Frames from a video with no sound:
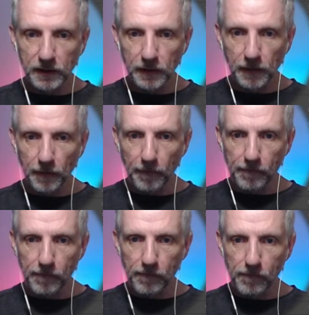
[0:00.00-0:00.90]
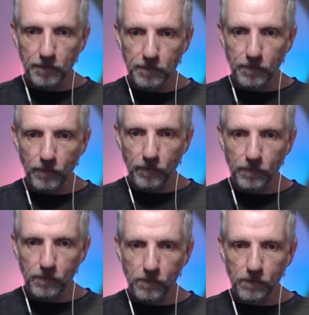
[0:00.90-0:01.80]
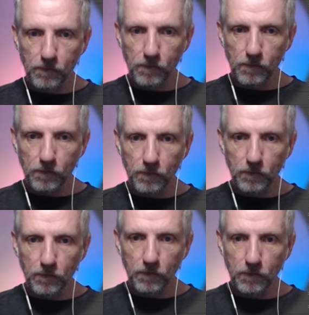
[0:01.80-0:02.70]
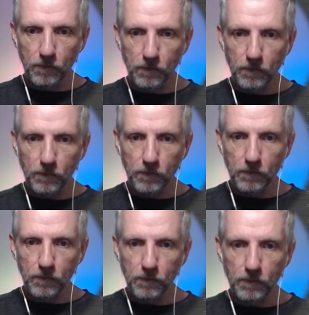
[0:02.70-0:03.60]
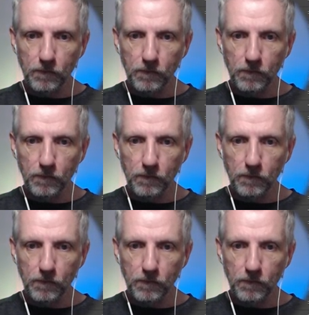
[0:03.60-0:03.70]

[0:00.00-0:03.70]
No one is speaking in this clip.